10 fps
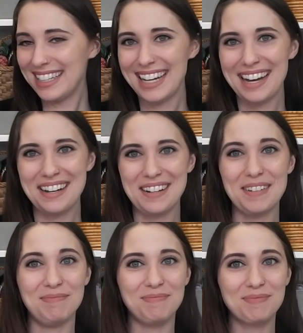
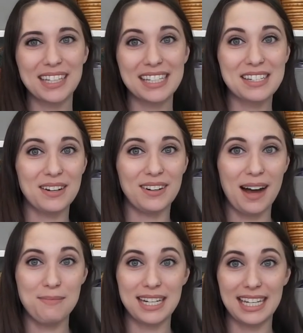Um, so
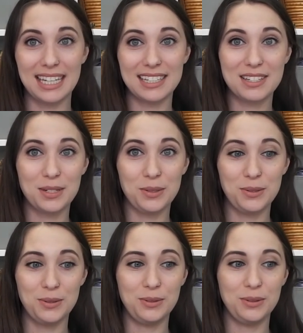I'm going to get
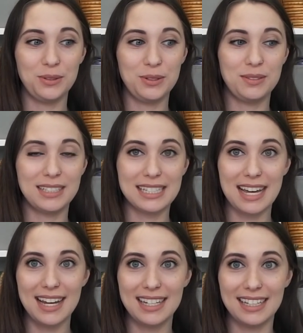to
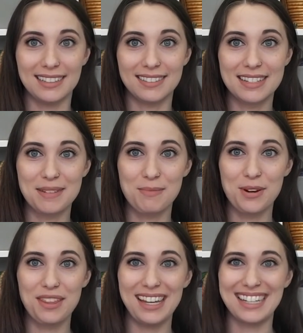designing some
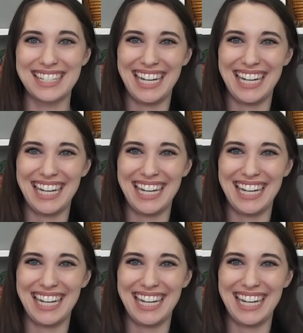more things.